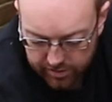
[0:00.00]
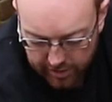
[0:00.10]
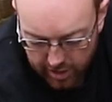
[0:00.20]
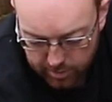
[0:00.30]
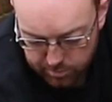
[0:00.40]

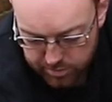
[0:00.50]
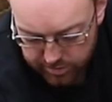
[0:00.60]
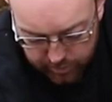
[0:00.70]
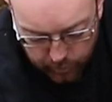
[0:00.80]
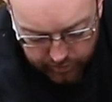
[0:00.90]
The
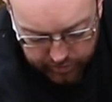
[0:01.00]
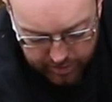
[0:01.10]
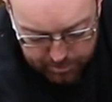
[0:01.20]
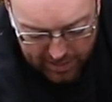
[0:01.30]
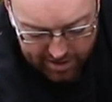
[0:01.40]
arms want to
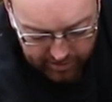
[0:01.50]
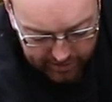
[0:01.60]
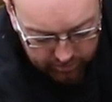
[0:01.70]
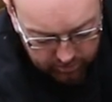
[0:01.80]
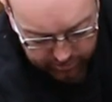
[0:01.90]
sit
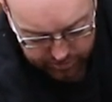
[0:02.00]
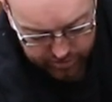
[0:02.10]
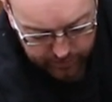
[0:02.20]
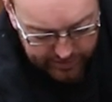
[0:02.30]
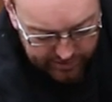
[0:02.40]
parallel,
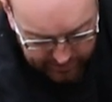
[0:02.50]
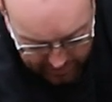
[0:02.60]
so we need